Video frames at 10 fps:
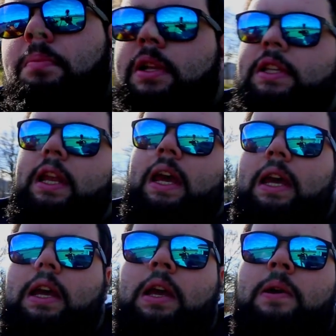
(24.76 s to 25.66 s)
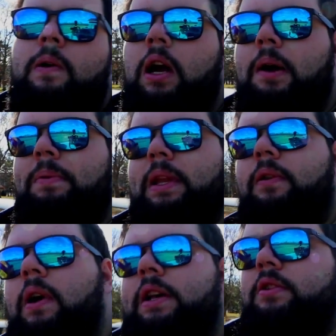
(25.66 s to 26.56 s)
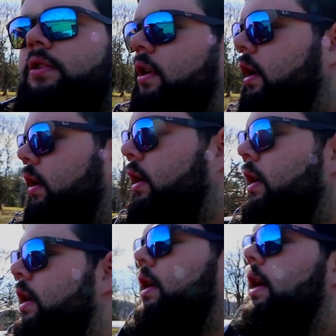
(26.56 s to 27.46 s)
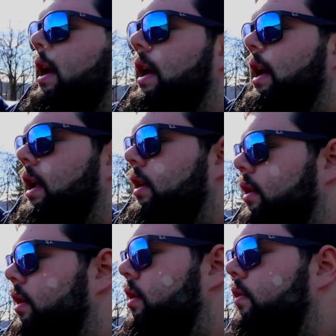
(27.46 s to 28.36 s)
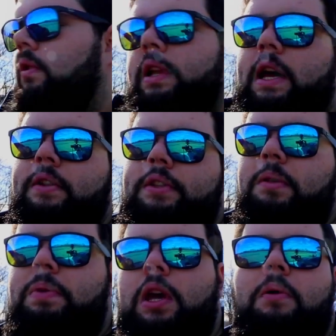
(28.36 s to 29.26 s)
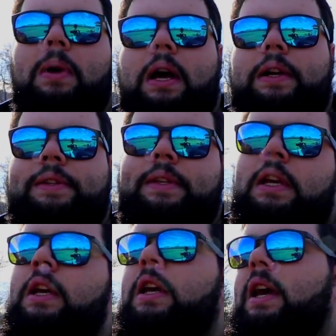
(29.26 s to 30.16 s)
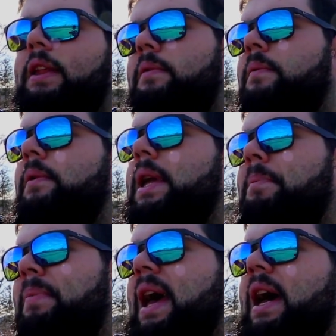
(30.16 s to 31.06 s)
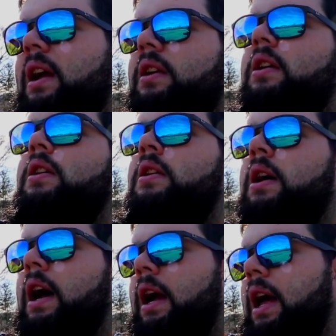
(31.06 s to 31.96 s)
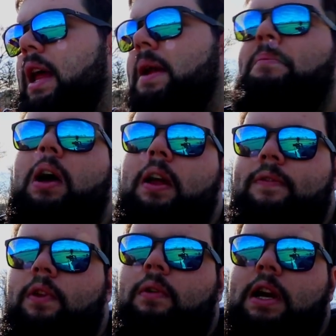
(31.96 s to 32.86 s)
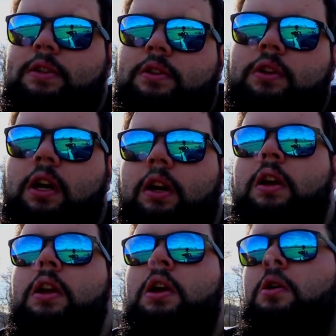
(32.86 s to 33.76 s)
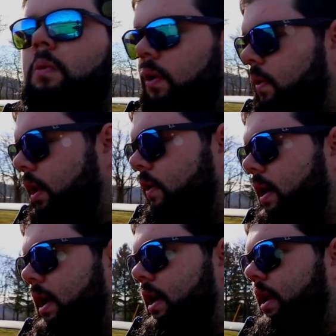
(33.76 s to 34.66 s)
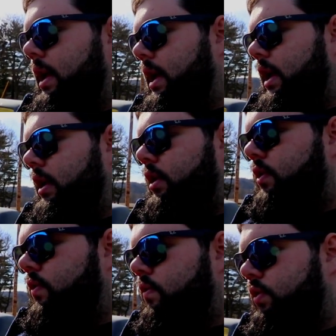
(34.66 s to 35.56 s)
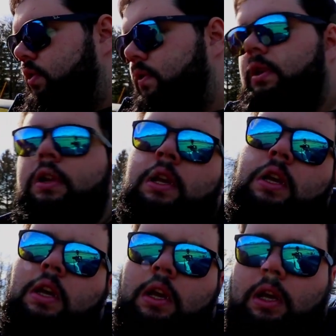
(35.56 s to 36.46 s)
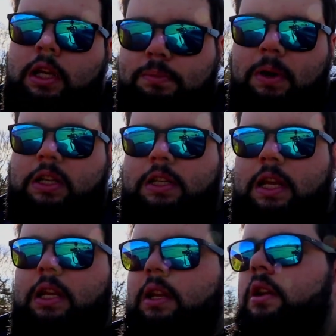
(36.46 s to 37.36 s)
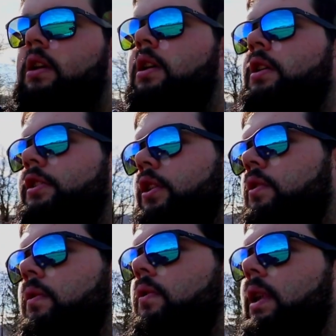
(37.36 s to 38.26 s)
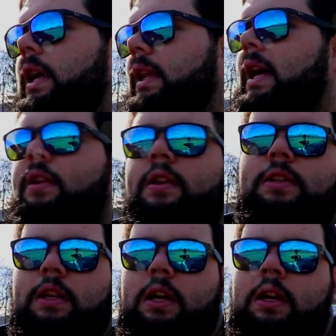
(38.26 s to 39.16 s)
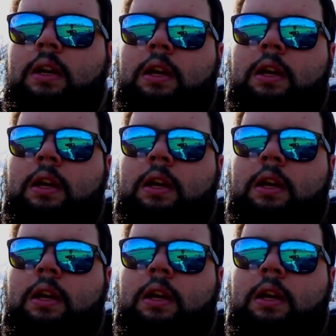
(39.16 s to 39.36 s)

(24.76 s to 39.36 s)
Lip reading: But today we're hopping in the Ricer truck and going down to the P.O. box. And then when we get back, I got a mod for the Ricer truck we're going to go ahead and do to it. It's much needed, so we're going to get that done today.